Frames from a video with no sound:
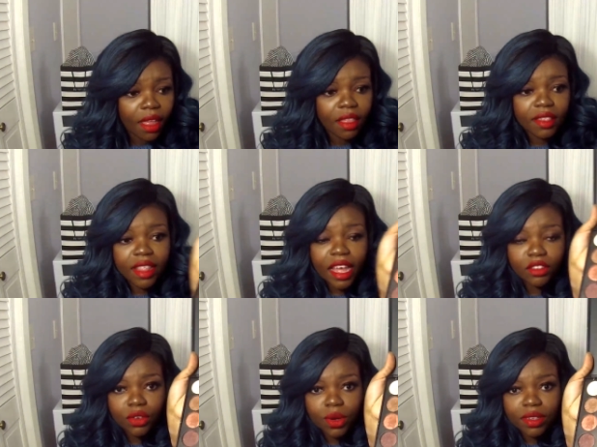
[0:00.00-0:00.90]
This
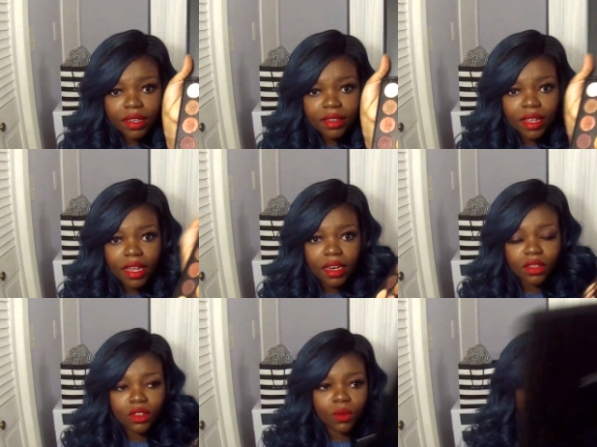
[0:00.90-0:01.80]
last row, as I said,
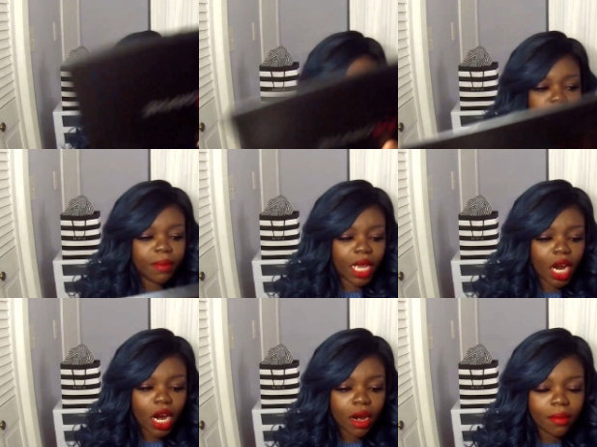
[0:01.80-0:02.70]
swatched on my
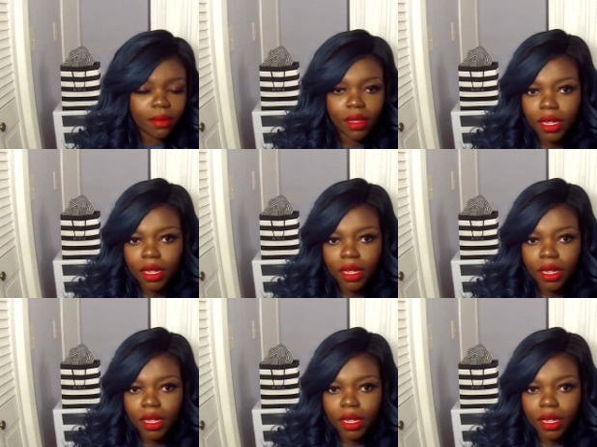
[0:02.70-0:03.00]
arm.